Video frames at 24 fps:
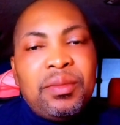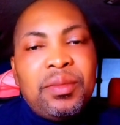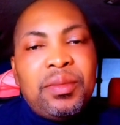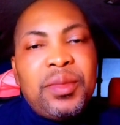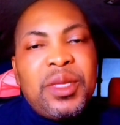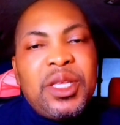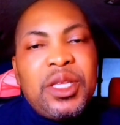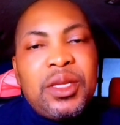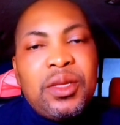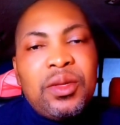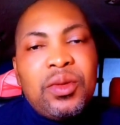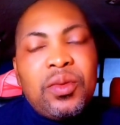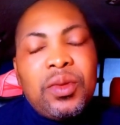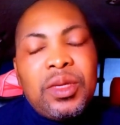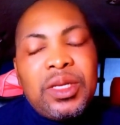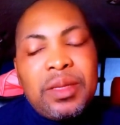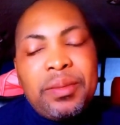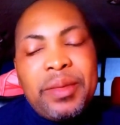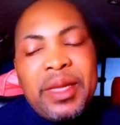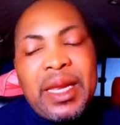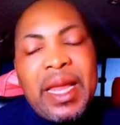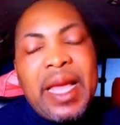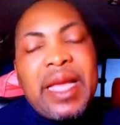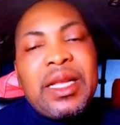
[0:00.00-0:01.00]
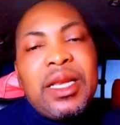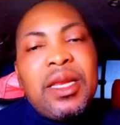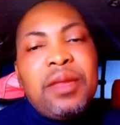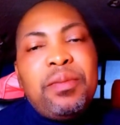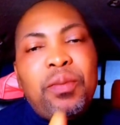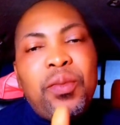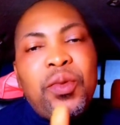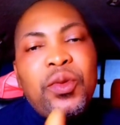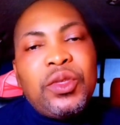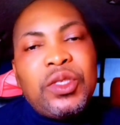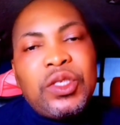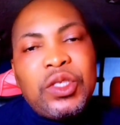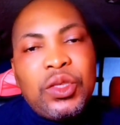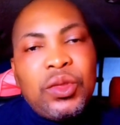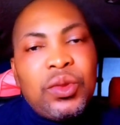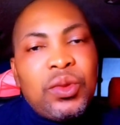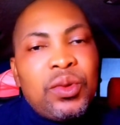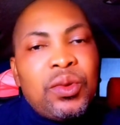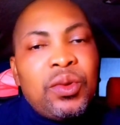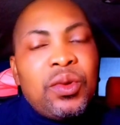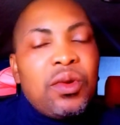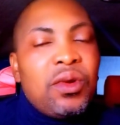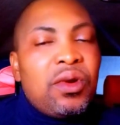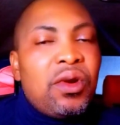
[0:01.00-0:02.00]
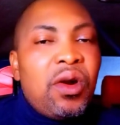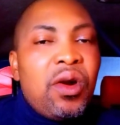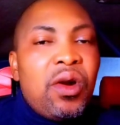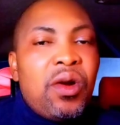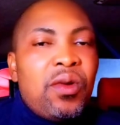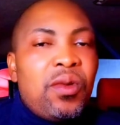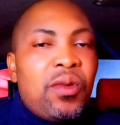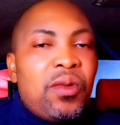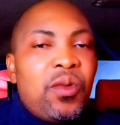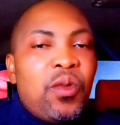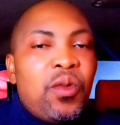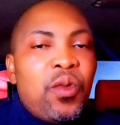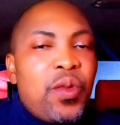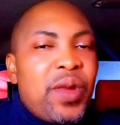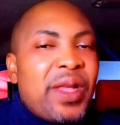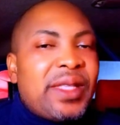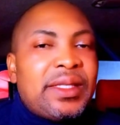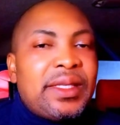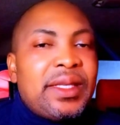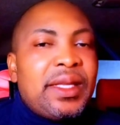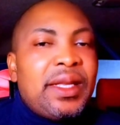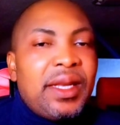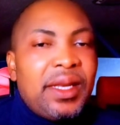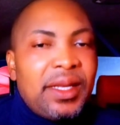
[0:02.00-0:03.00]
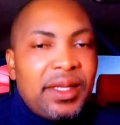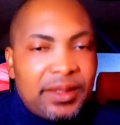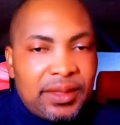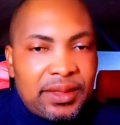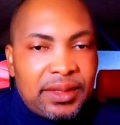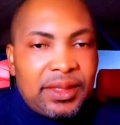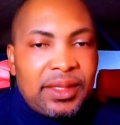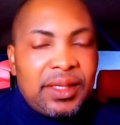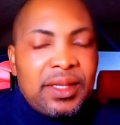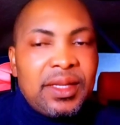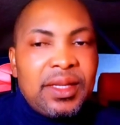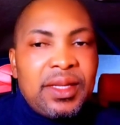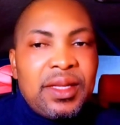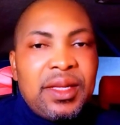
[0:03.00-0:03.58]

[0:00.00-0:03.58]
they may likely put you on waiting list.